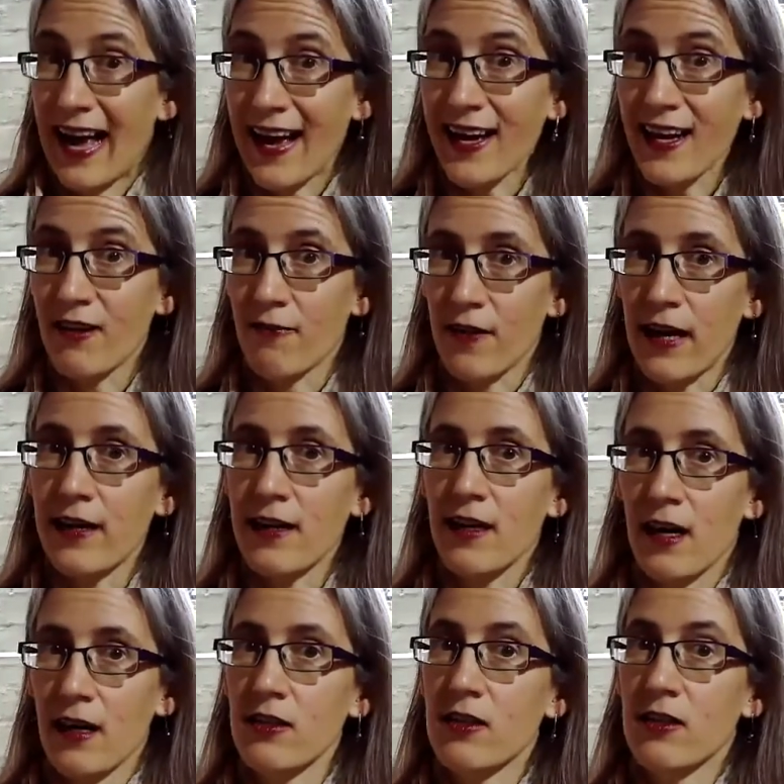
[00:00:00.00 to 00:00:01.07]
have any
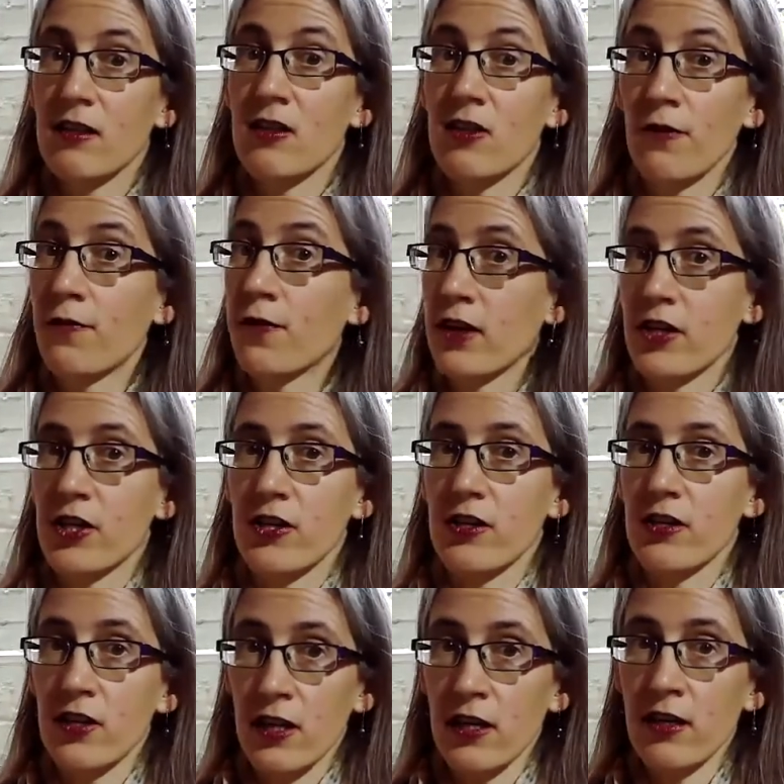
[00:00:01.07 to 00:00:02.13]
constants or
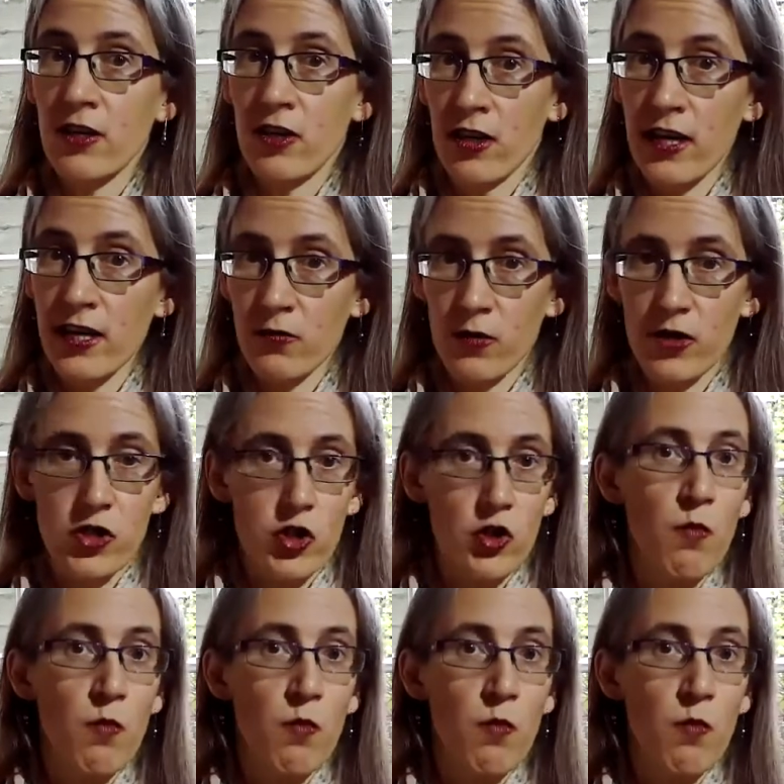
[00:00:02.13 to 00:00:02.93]
functions in your language.